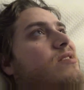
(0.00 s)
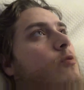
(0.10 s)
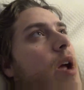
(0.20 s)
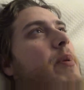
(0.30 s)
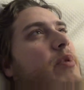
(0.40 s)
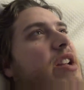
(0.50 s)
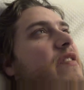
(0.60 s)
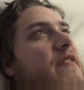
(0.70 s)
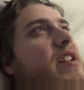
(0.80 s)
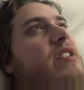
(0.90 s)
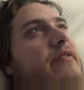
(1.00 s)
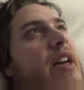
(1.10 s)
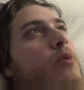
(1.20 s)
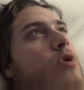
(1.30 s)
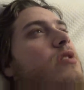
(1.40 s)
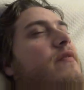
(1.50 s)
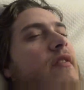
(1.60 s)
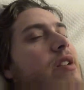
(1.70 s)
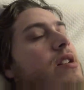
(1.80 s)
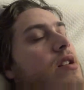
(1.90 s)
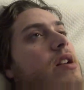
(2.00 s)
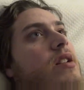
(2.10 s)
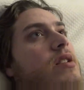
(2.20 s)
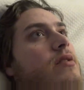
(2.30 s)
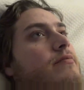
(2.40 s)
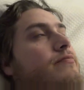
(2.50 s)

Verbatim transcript: white people getting offended of that word is very unlikely.